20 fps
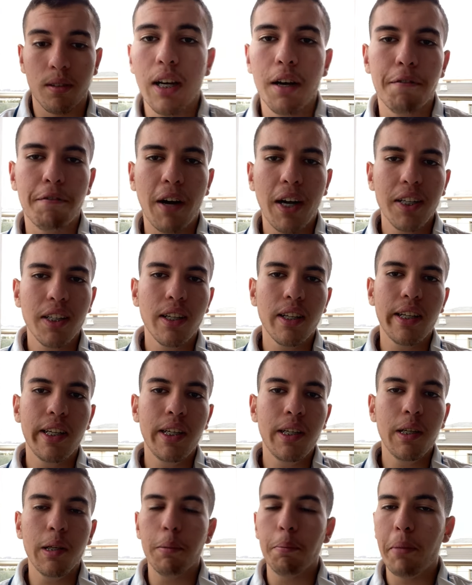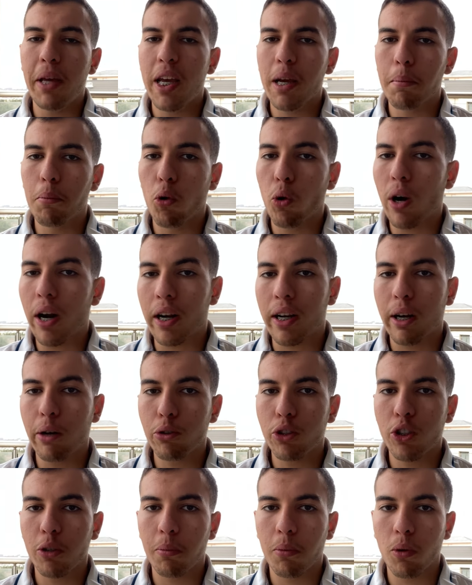Finally, being more
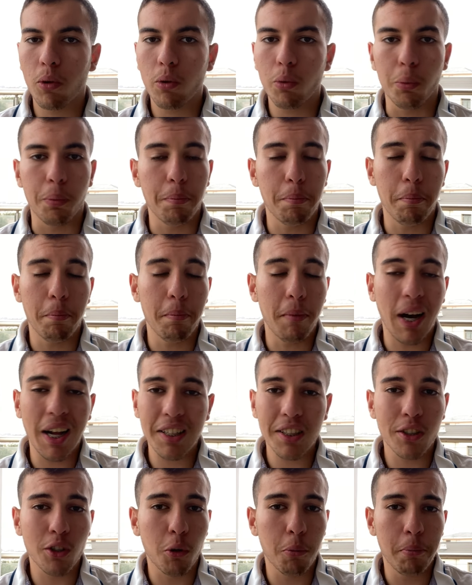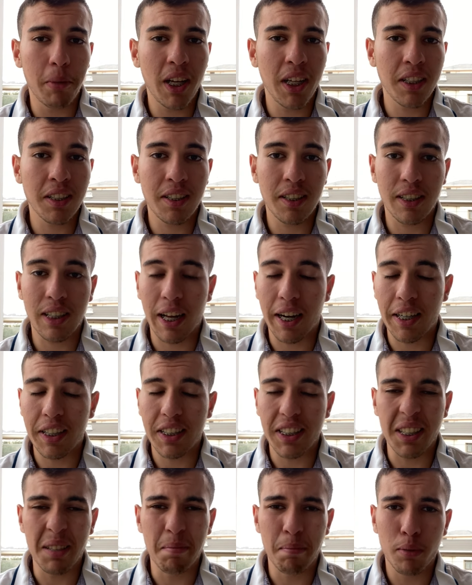accountable also means that
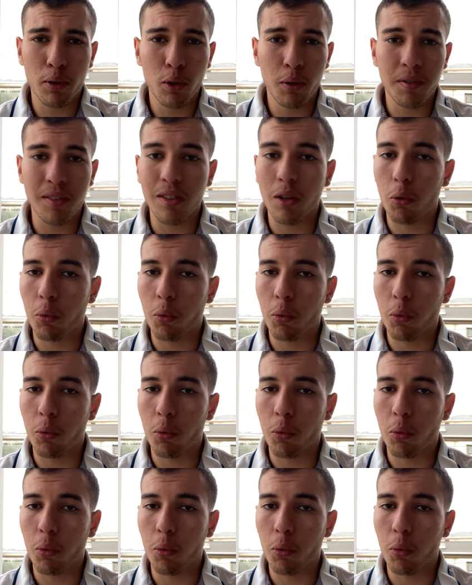it improves